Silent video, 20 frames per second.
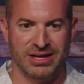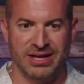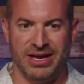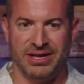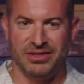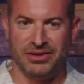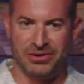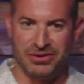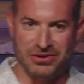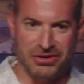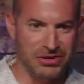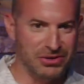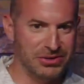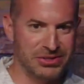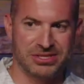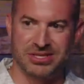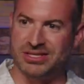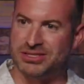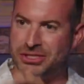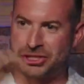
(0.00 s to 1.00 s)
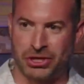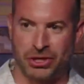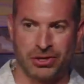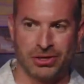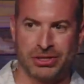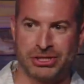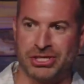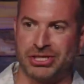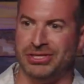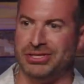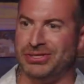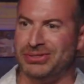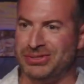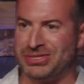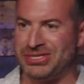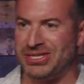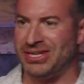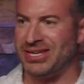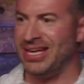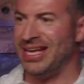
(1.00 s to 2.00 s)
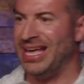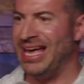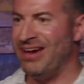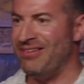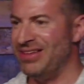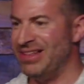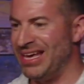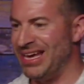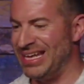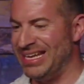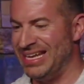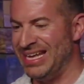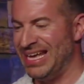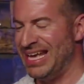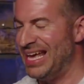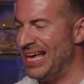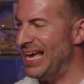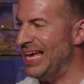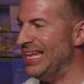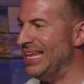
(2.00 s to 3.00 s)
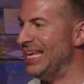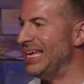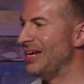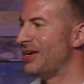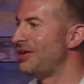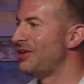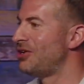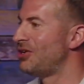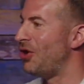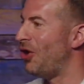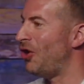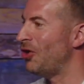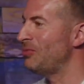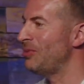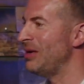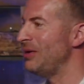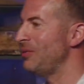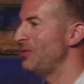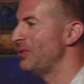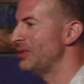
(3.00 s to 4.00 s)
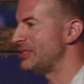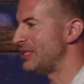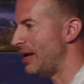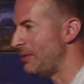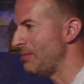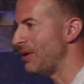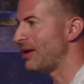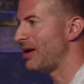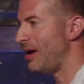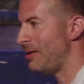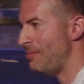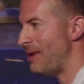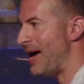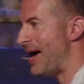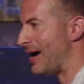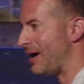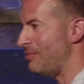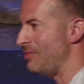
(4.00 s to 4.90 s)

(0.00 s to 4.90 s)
and they're new to church and new to everything, and and they called me and said, "I'm going to come back.